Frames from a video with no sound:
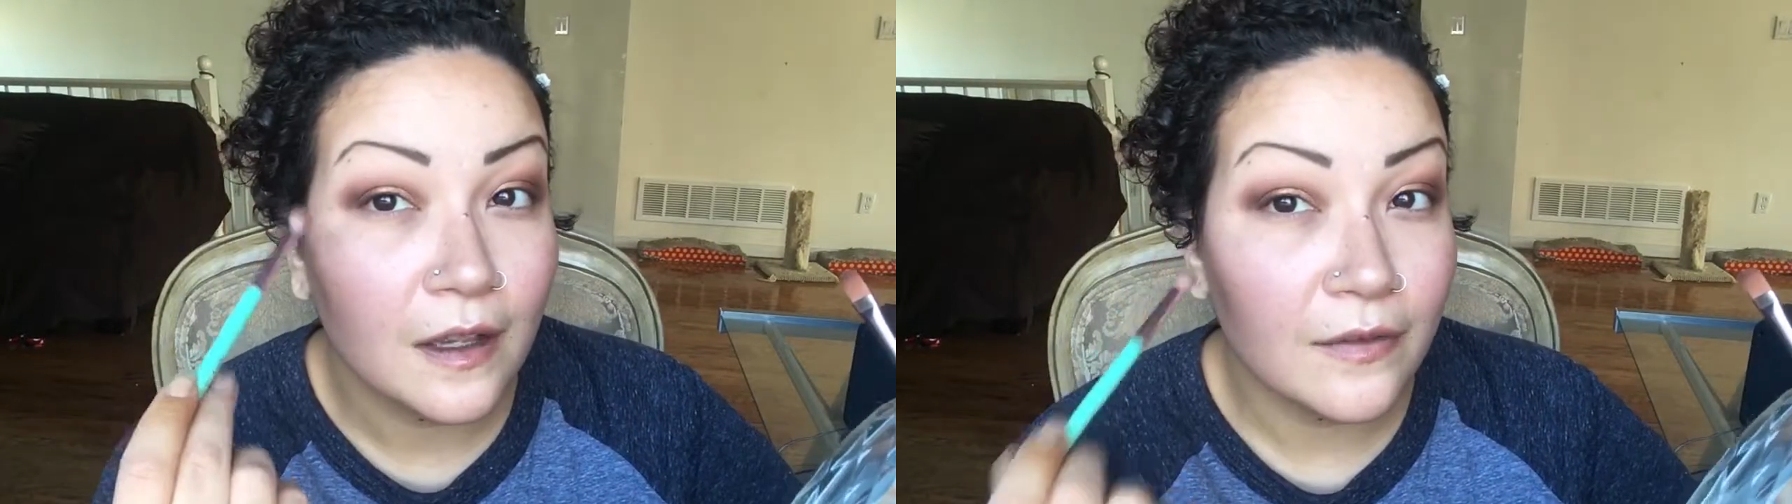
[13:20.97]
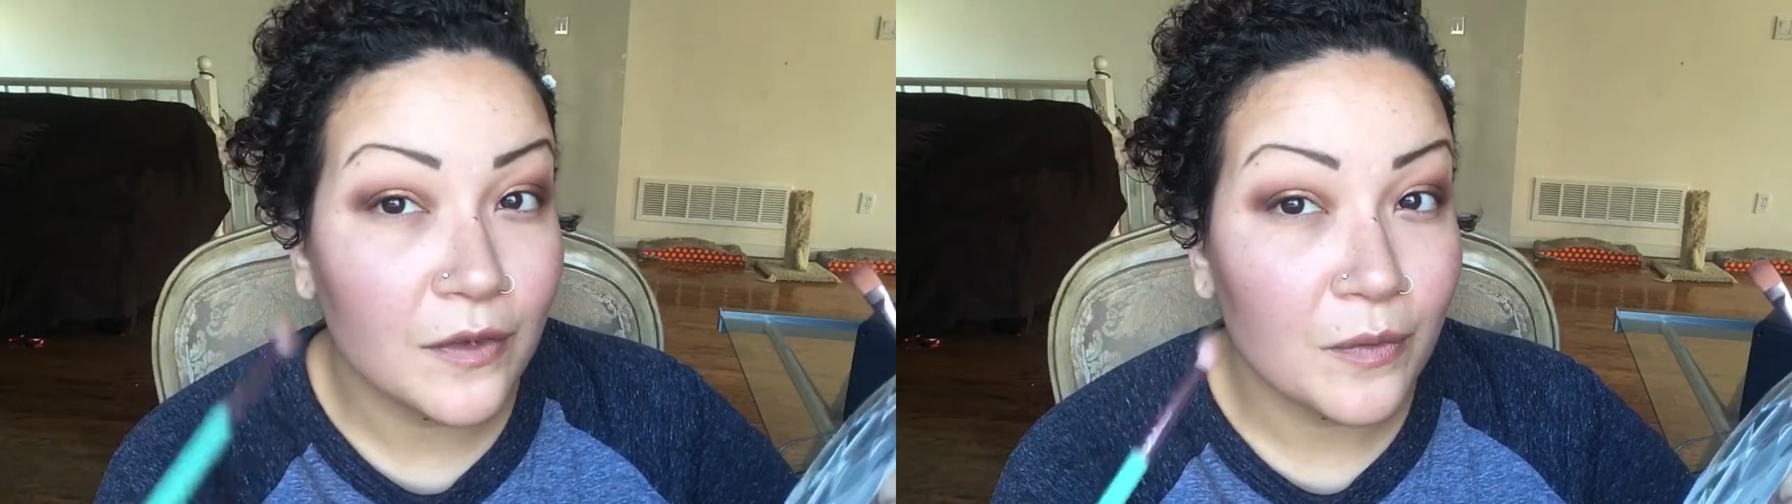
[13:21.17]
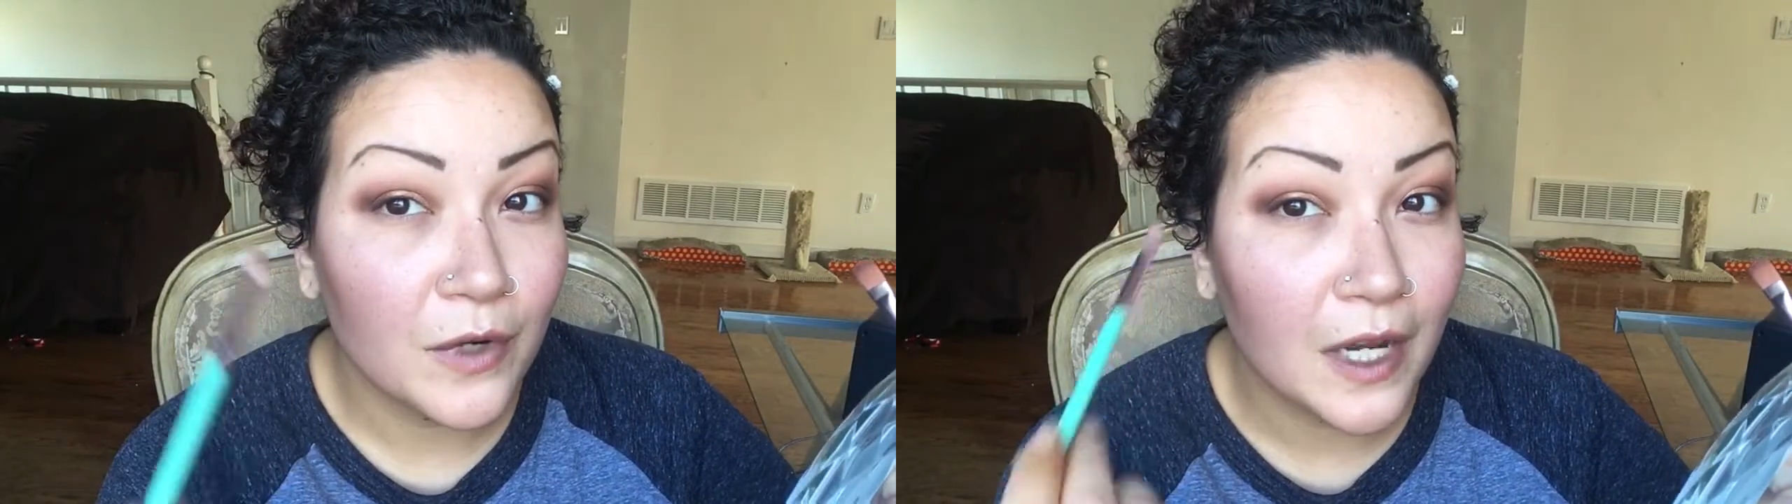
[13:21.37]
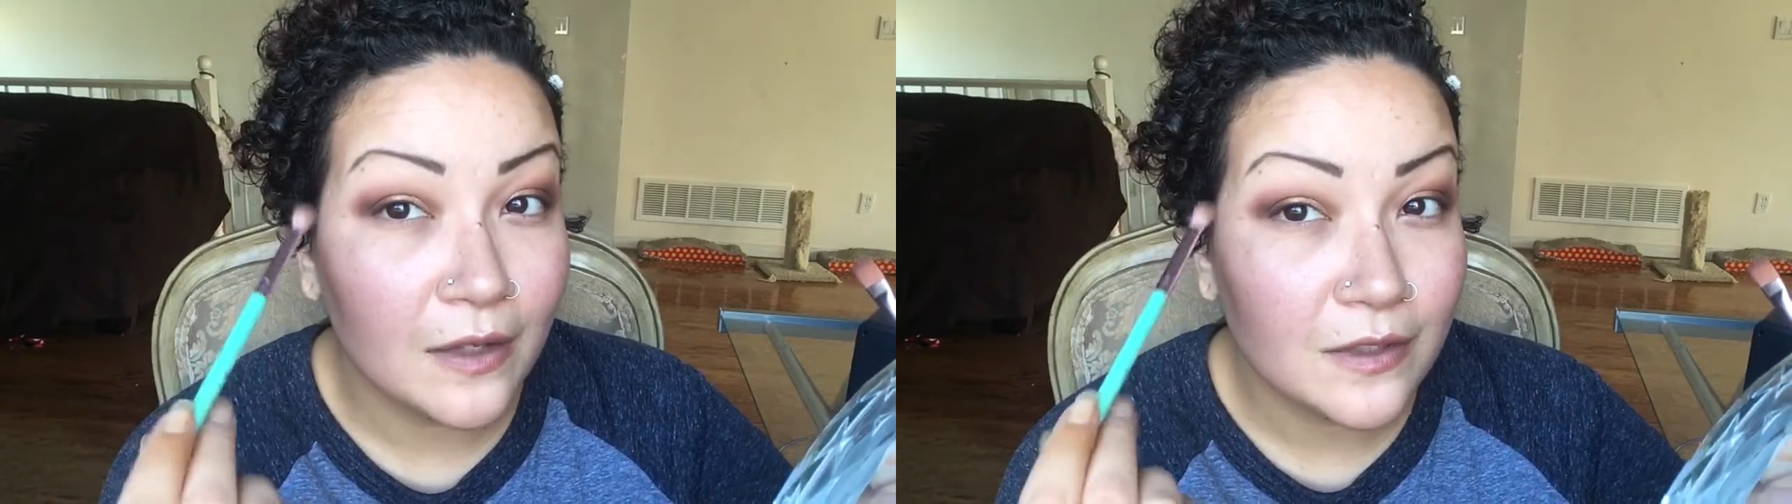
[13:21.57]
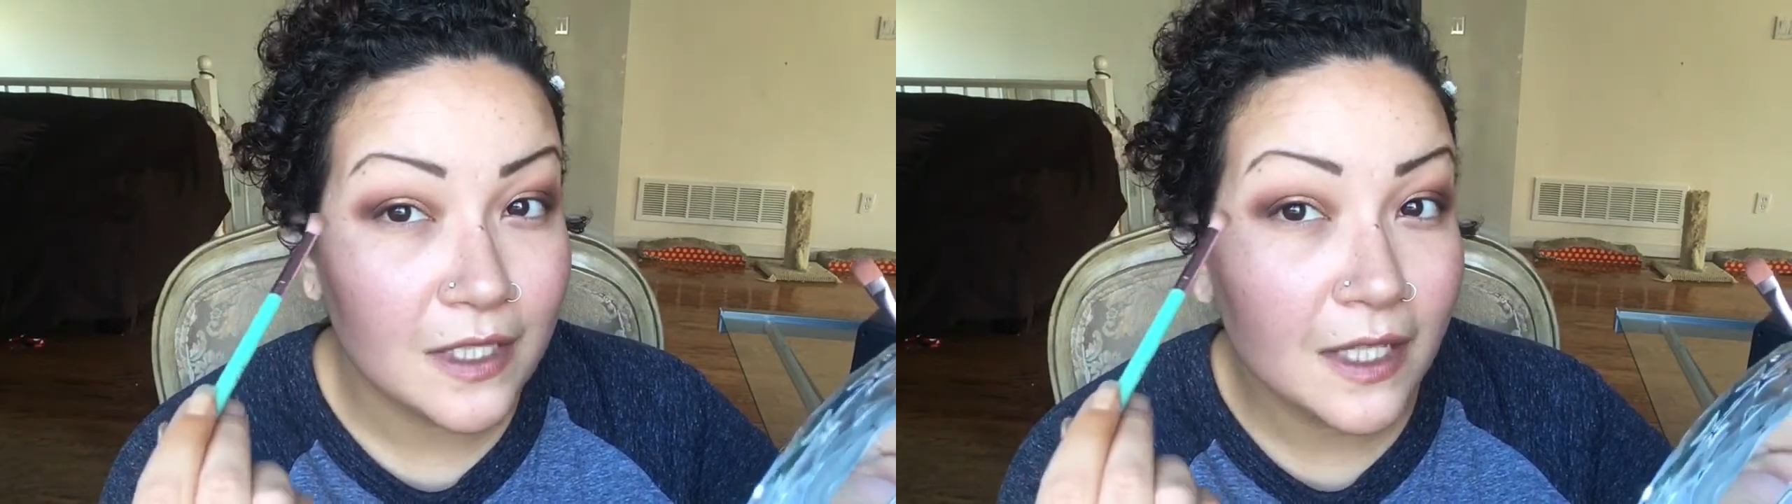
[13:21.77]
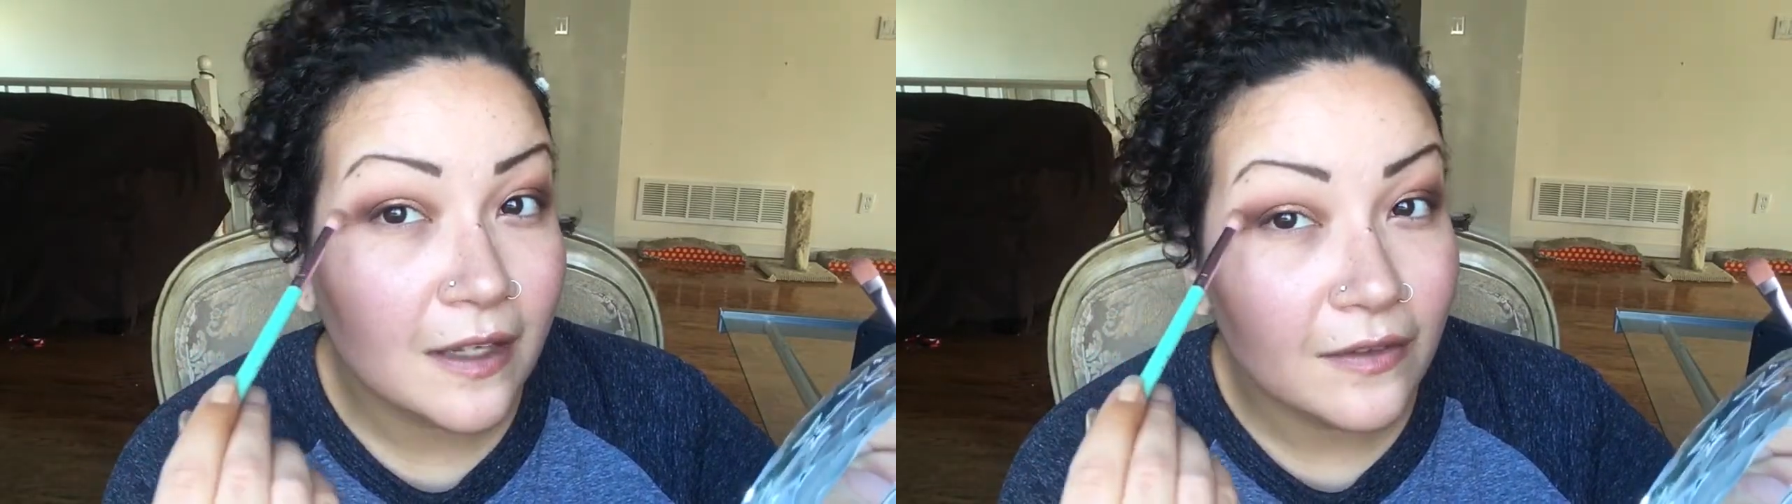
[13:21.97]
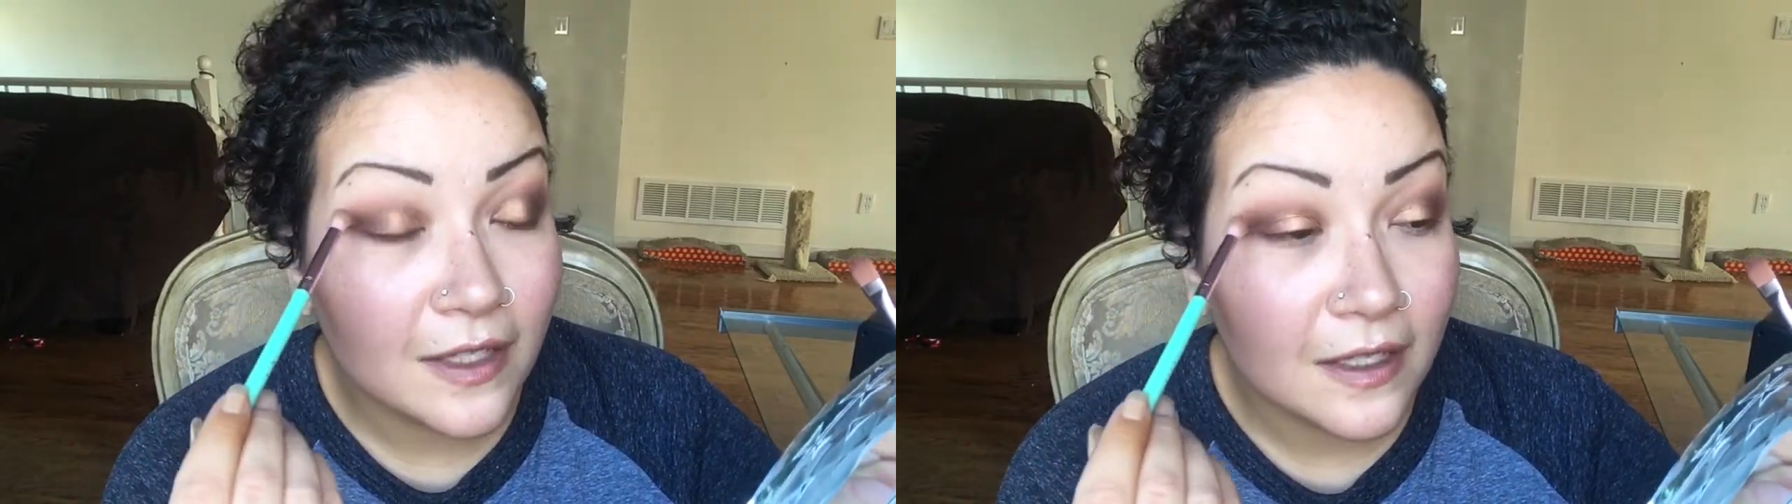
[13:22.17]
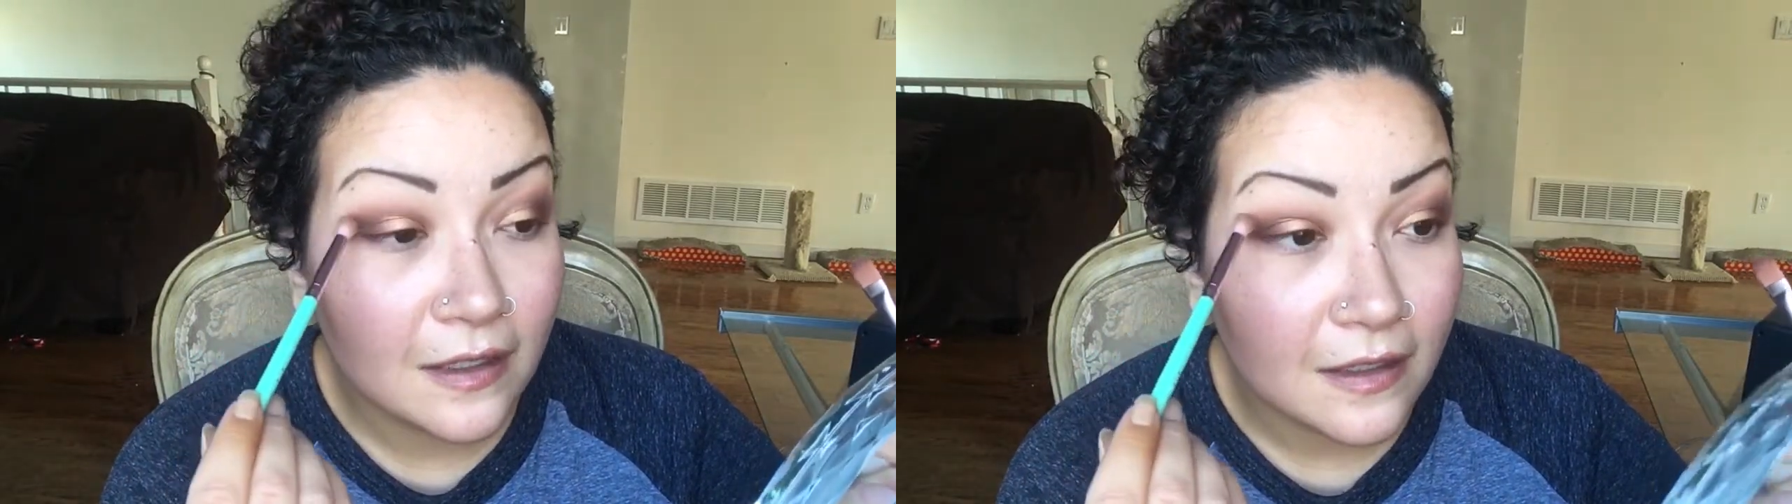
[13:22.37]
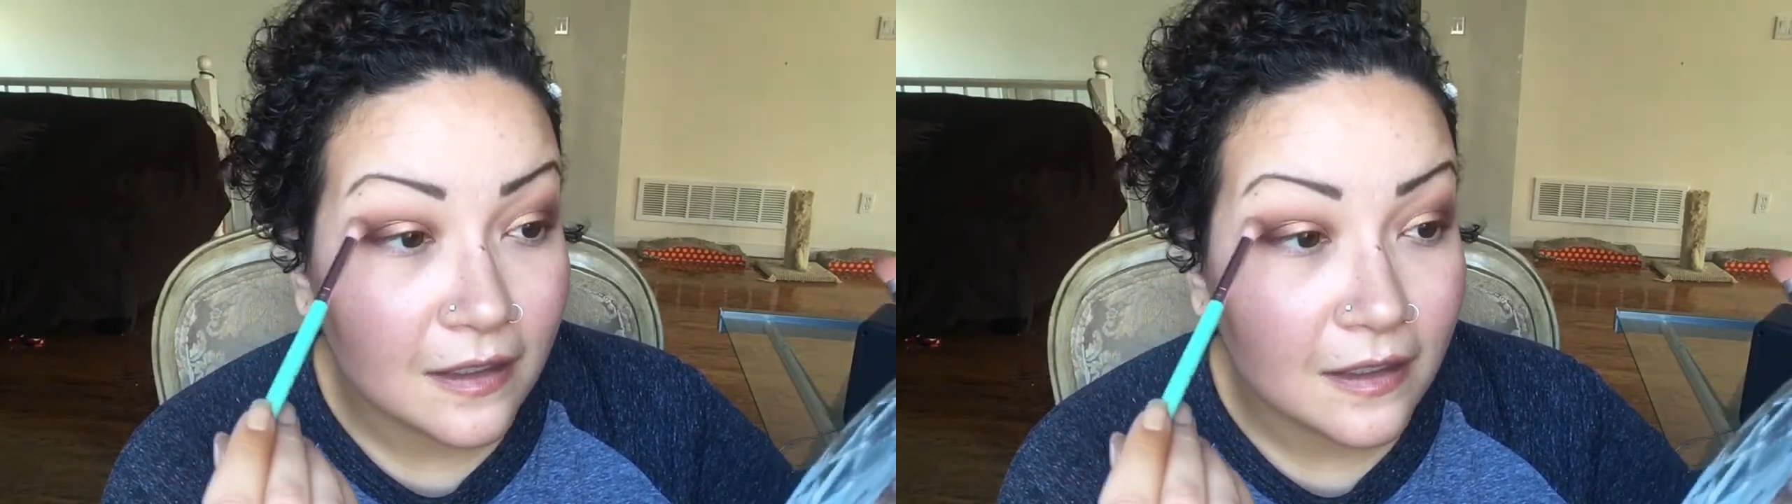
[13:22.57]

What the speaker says: of the brown to give it